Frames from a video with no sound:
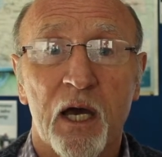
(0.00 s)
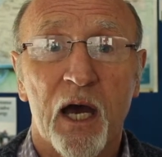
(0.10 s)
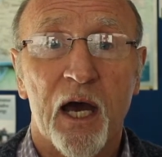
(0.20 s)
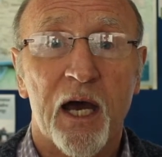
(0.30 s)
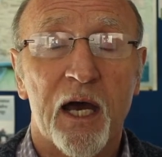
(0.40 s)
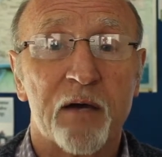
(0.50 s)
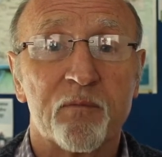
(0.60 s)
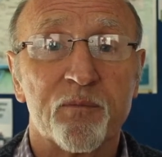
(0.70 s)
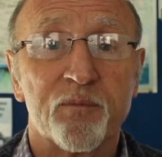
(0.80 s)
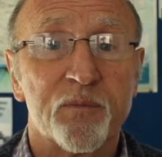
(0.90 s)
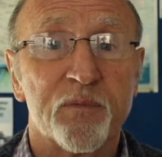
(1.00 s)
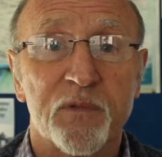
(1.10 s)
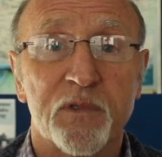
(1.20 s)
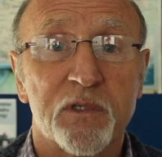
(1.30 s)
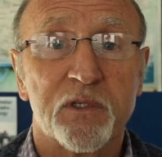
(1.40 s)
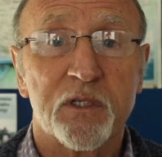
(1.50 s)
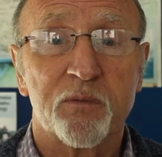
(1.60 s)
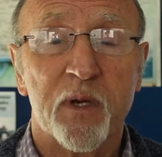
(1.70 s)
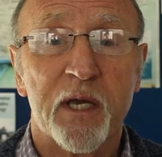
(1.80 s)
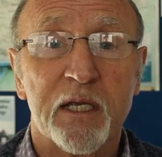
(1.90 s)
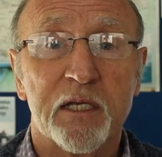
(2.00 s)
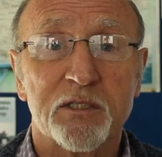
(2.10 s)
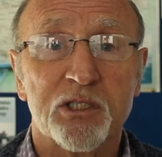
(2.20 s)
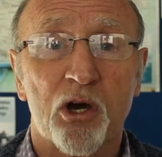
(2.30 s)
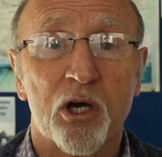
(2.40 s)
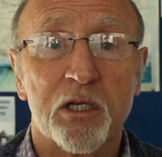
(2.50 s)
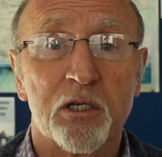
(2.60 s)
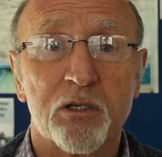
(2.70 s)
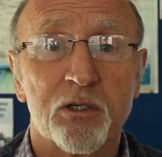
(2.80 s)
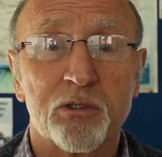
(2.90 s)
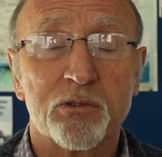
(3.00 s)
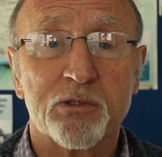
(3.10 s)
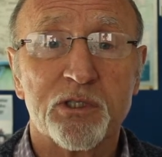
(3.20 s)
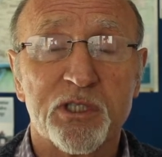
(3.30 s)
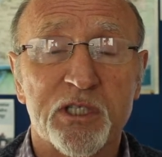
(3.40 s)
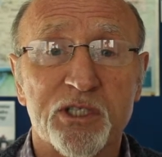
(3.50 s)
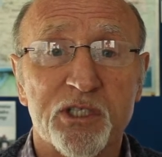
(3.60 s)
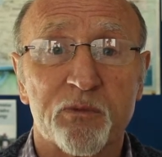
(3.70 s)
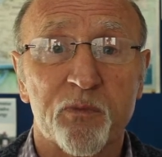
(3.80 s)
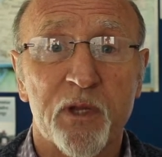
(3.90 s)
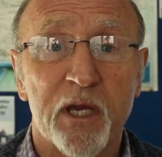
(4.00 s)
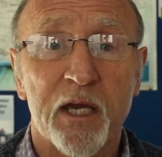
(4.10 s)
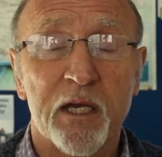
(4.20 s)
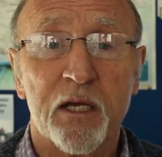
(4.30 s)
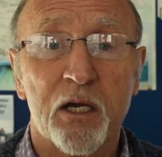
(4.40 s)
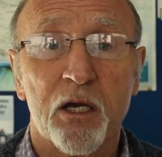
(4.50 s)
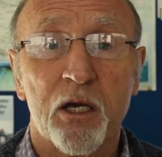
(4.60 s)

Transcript: to make a tidal lagoon system there,